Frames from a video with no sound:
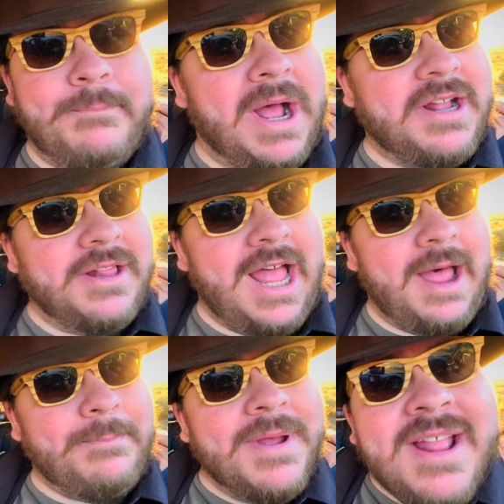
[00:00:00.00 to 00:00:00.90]
Buckle
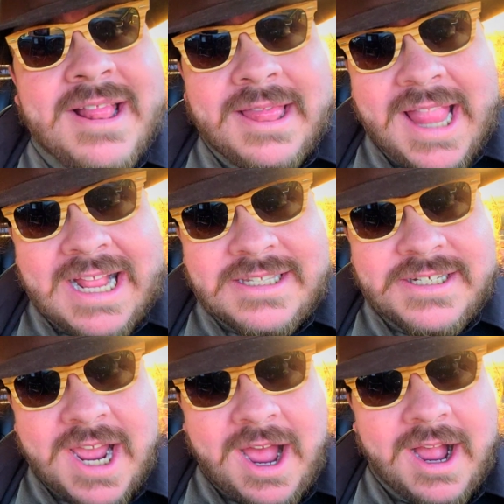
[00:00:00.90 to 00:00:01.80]
up.
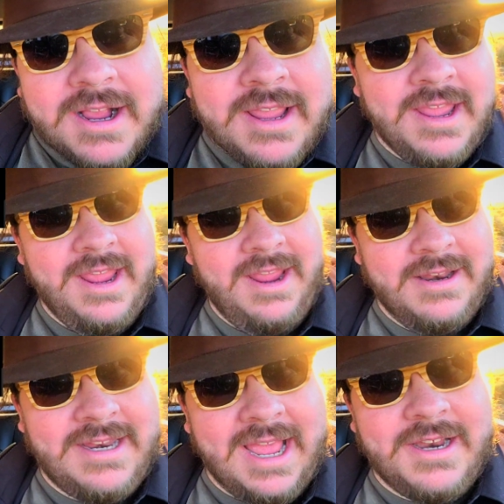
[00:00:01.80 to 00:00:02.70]
Let's talk
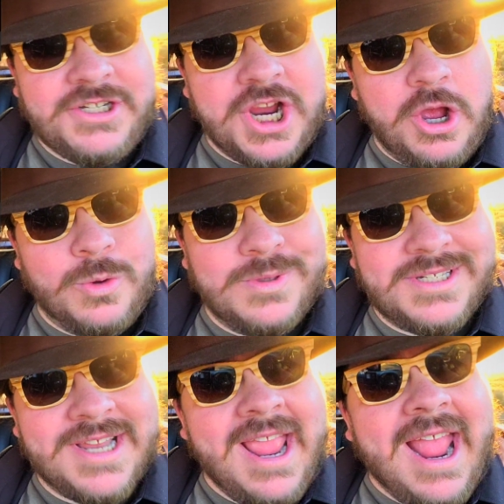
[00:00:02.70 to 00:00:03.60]
Indiana
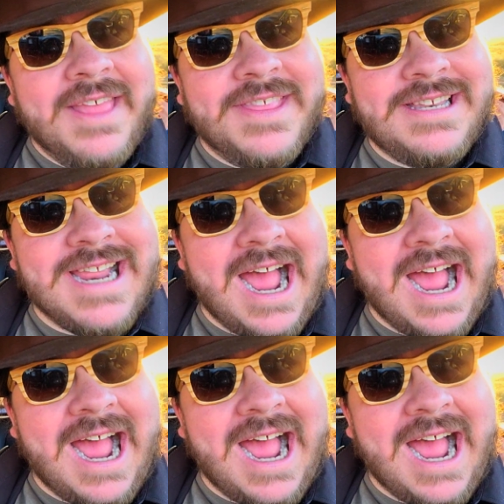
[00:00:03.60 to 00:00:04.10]
Jones and the